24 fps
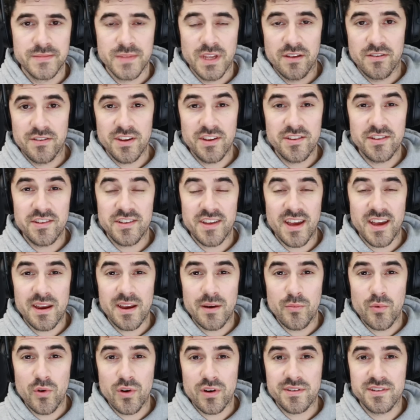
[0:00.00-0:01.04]
Since the
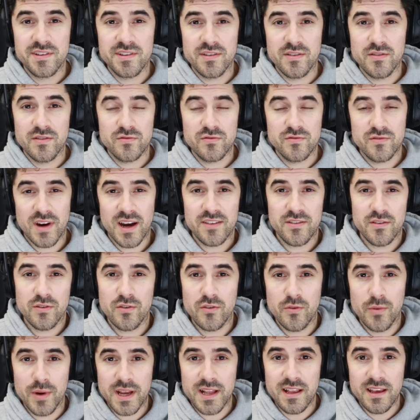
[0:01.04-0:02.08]
setup works rather
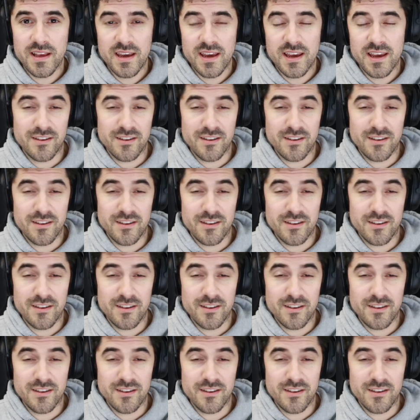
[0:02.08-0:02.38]
quickly,